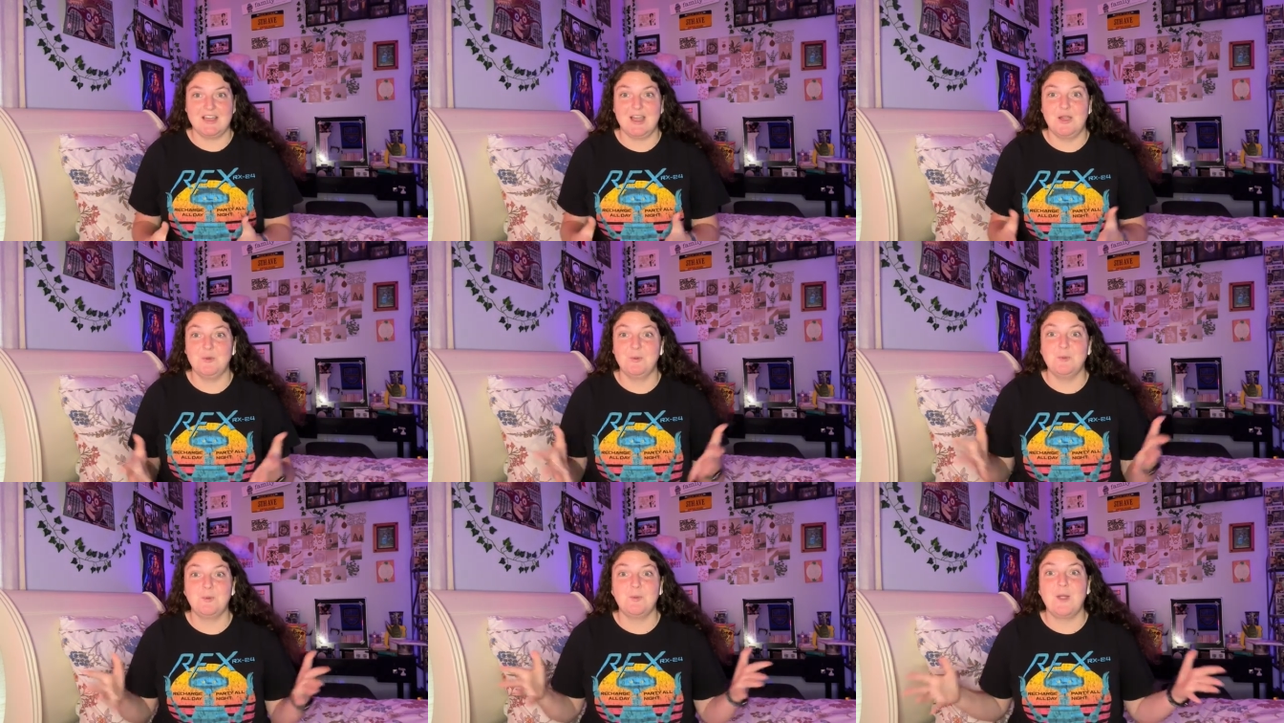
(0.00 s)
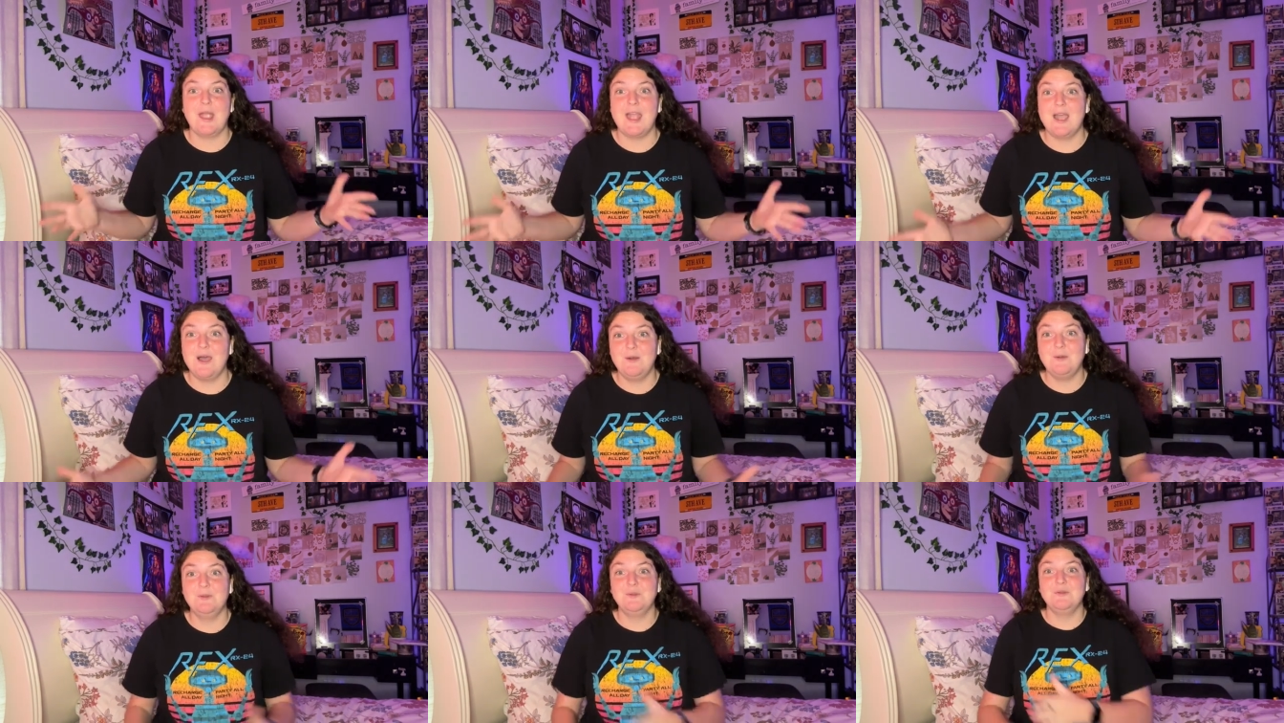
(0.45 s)

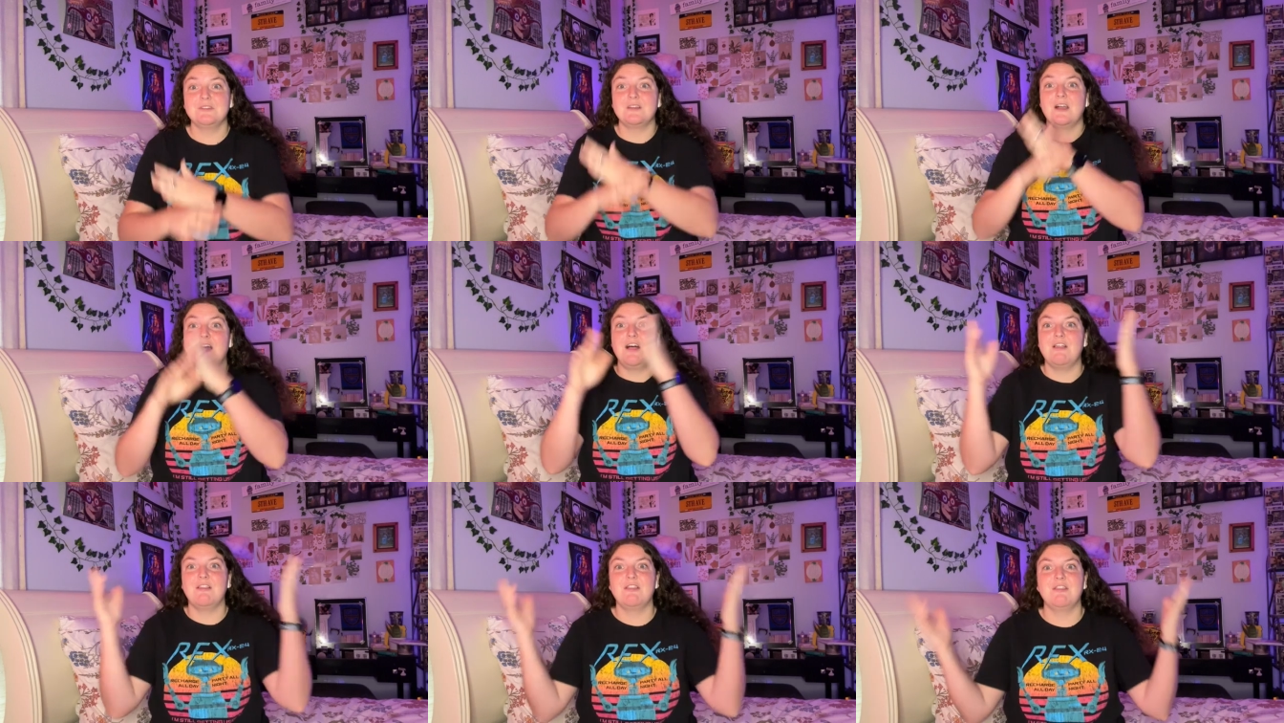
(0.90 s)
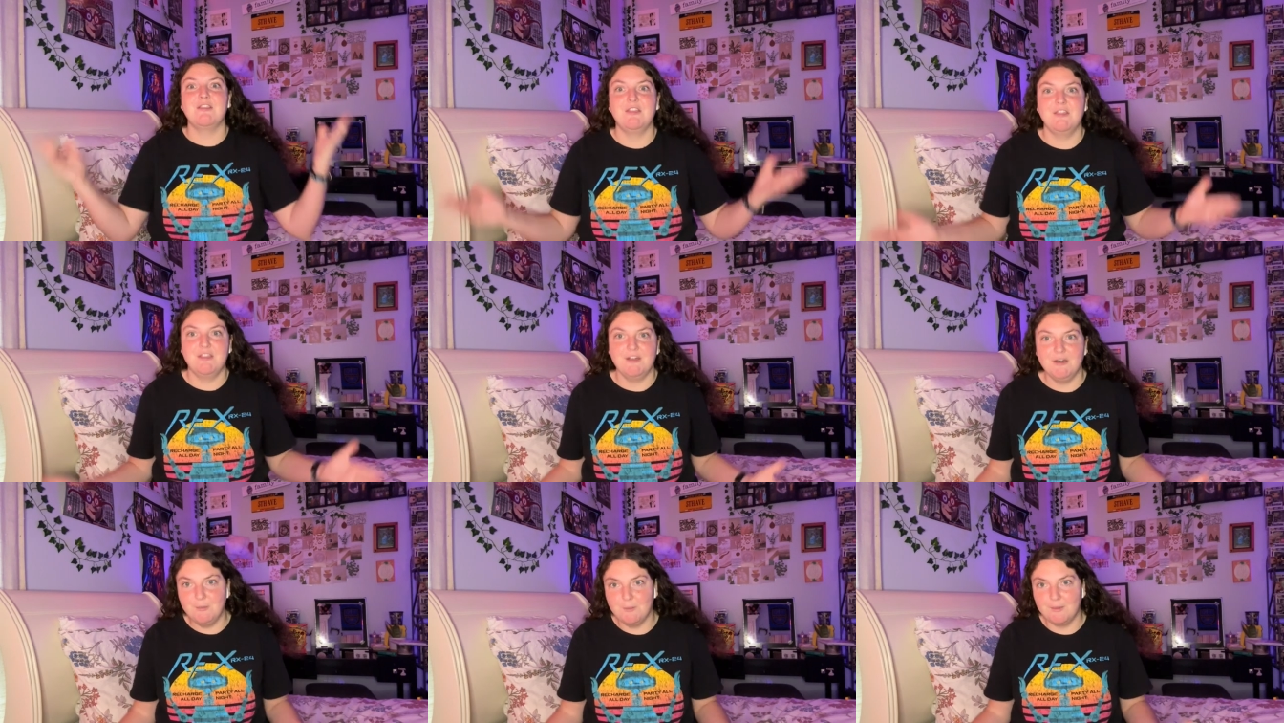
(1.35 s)
around
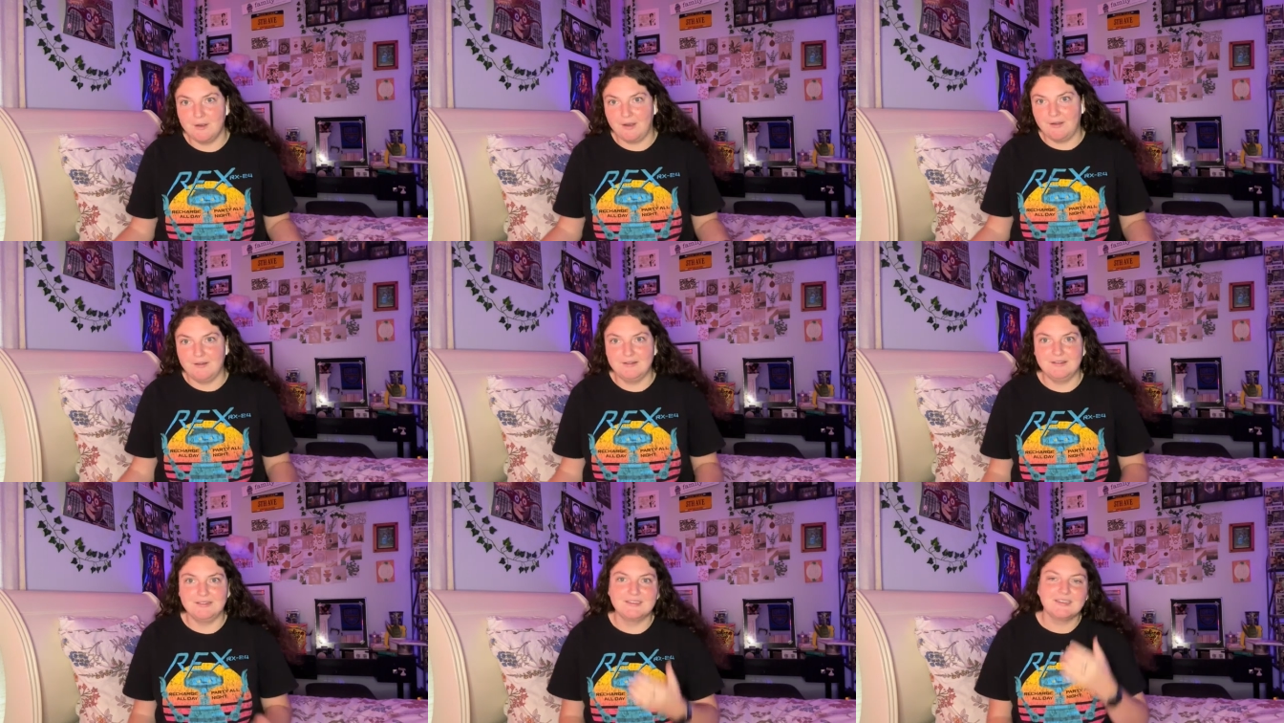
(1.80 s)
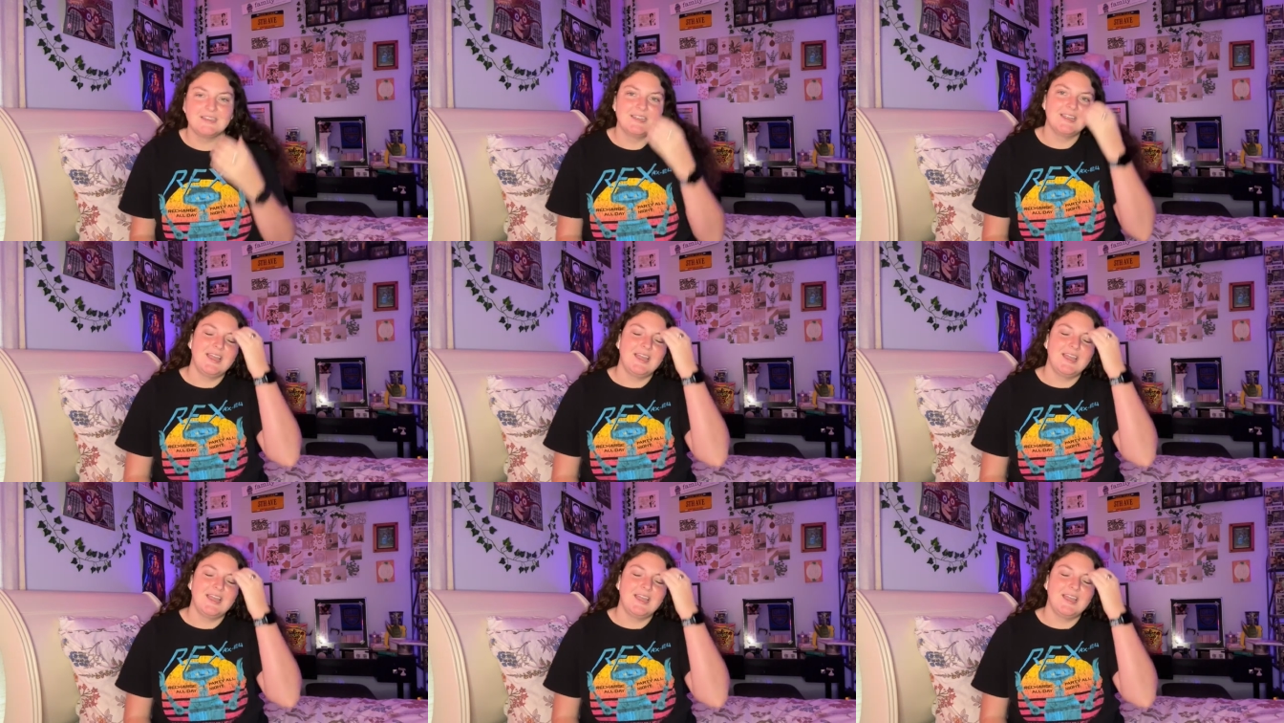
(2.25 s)
the world.